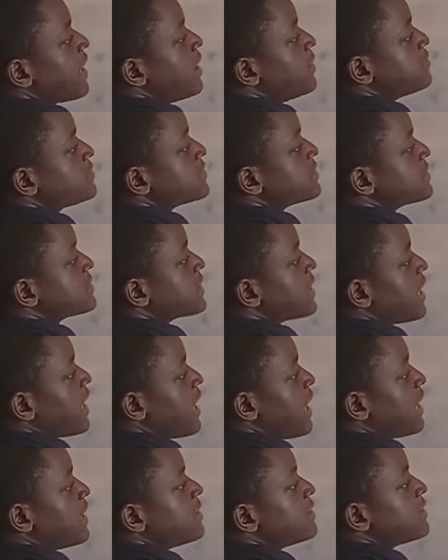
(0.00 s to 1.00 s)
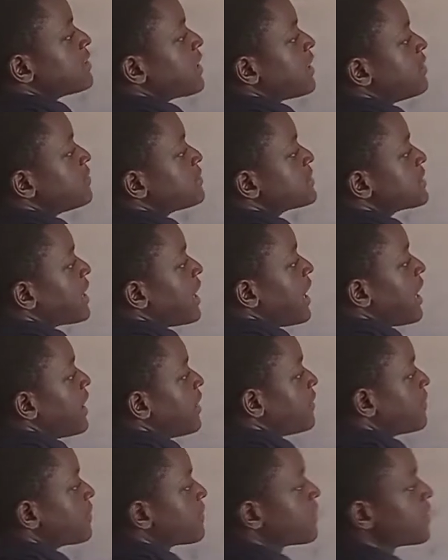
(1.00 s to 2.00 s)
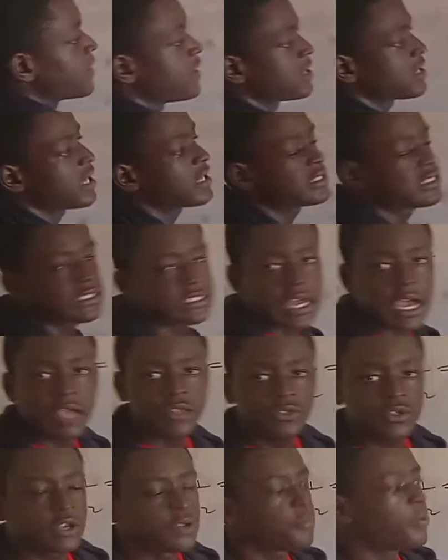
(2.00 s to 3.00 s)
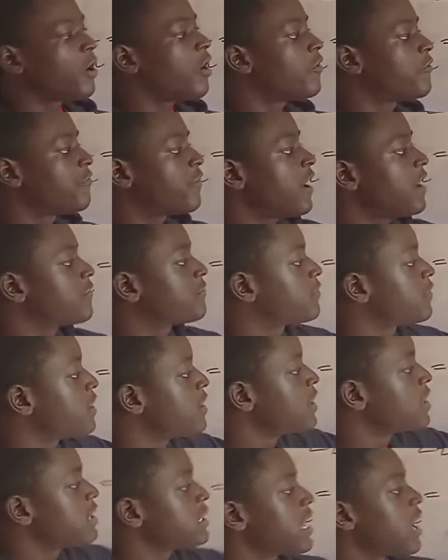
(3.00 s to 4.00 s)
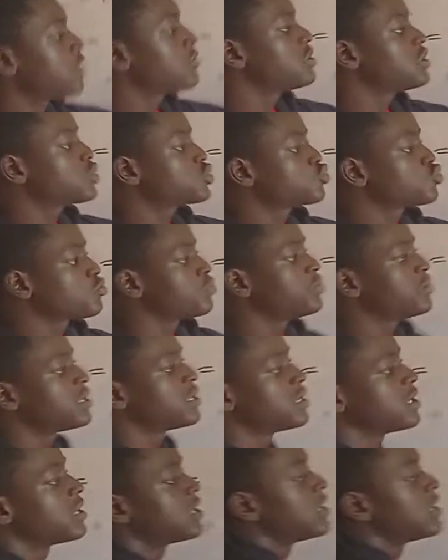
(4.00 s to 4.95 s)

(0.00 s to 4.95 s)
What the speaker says: times I times I. That is I to the power of 5. Now this would be